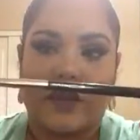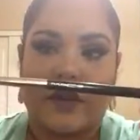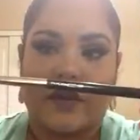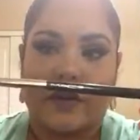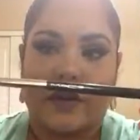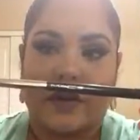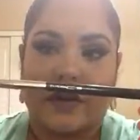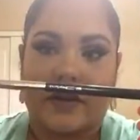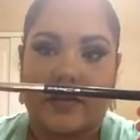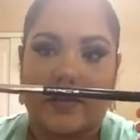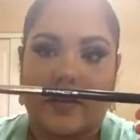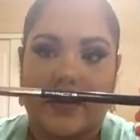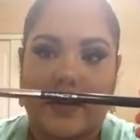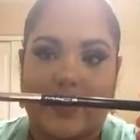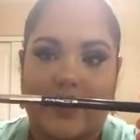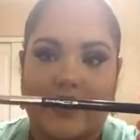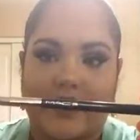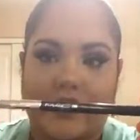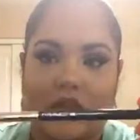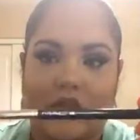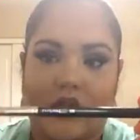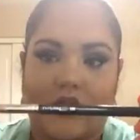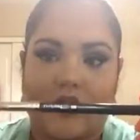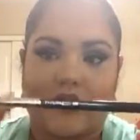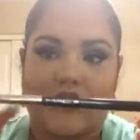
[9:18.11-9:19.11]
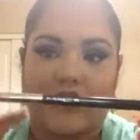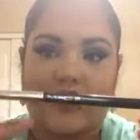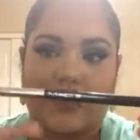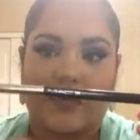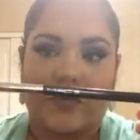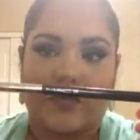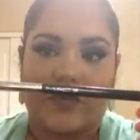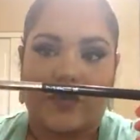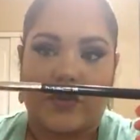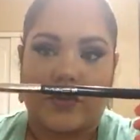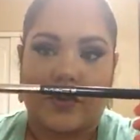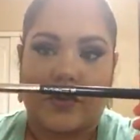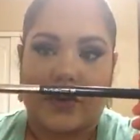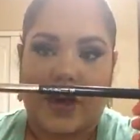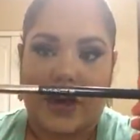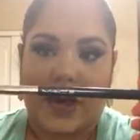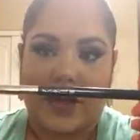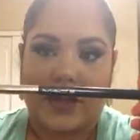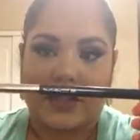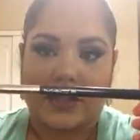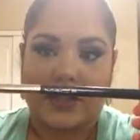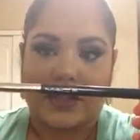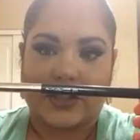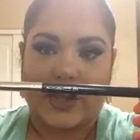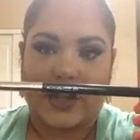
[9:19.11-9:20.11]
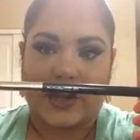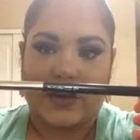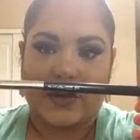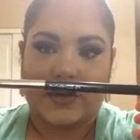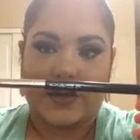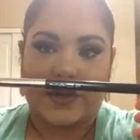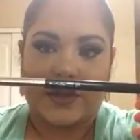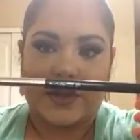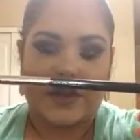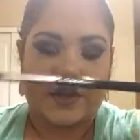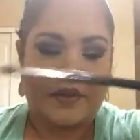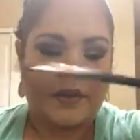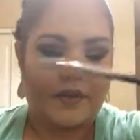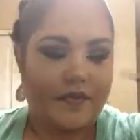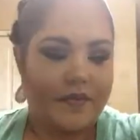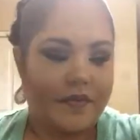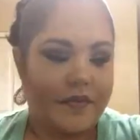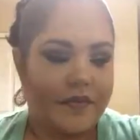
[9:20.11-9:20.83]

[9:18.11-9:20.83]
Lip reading: I recommend this also for eyeshadowing.